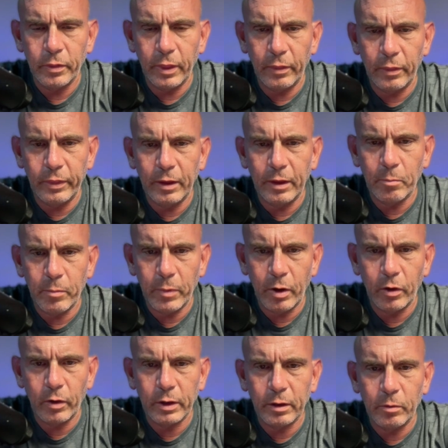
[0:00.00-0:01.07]
than the
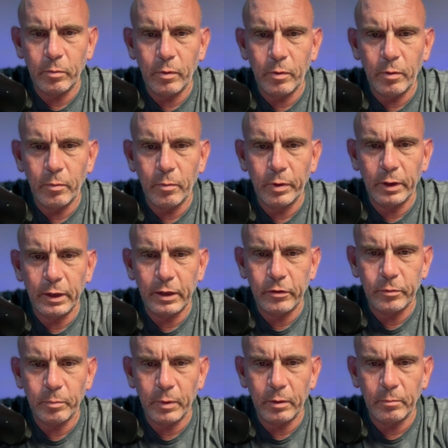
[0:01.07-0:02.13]
American
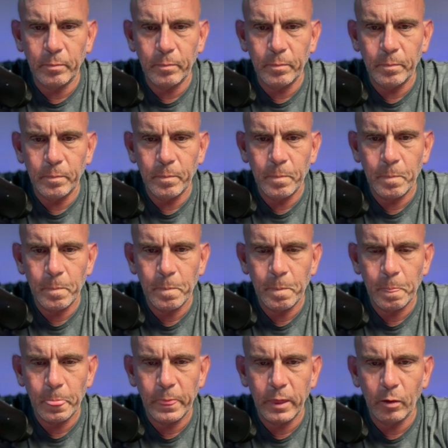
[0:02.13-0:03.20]
policeman.
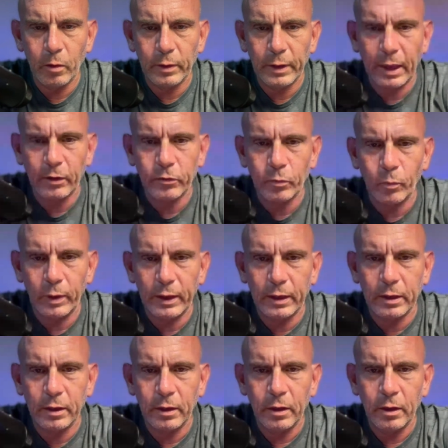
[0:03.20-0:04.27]
Last
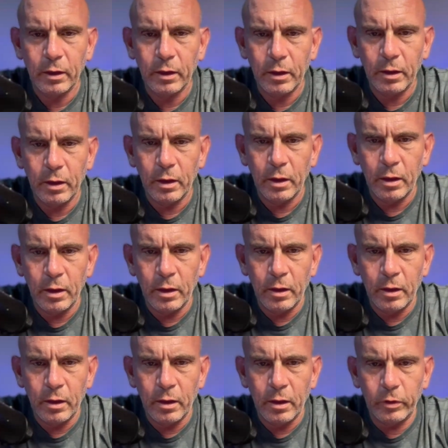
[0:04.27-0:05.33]
week
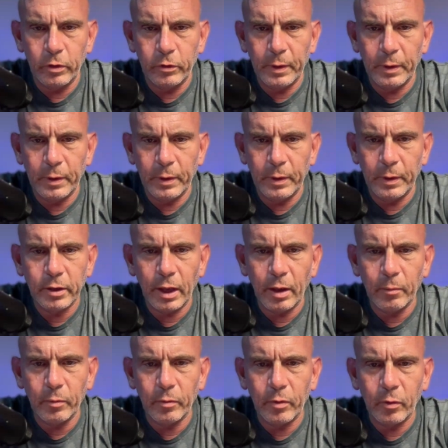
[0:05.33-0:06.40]
we spent a lot of
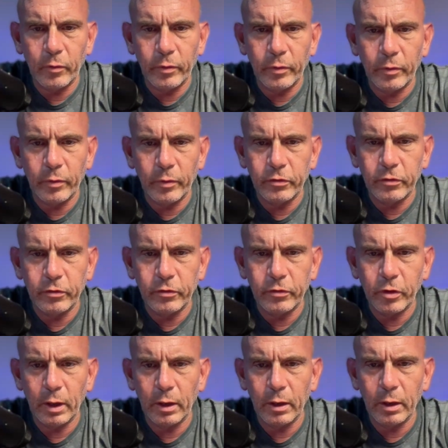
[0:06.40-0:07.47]
time on this
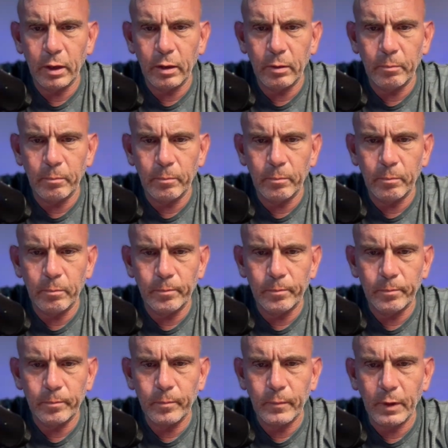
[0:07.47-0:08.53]
show, and
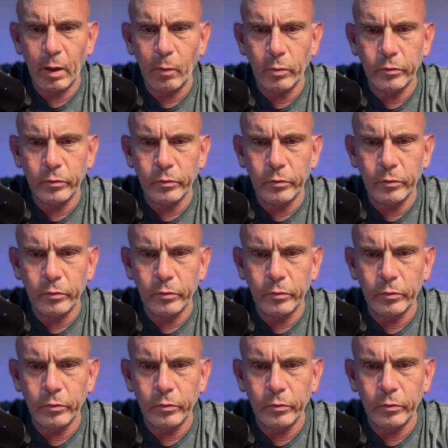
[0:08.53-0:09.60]
I was on
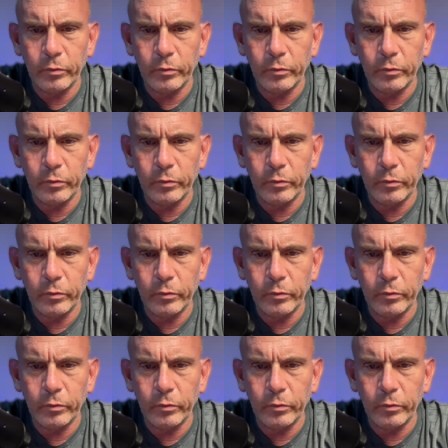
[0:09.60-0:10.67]
one morning, and I'm out
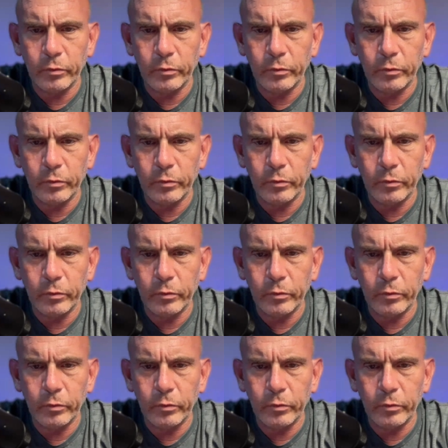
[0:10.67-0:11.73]
of here, and we
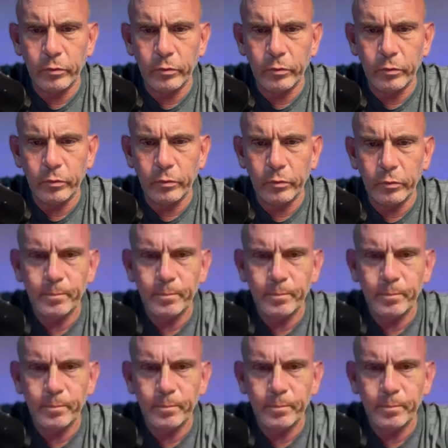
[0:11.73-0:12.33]
talked about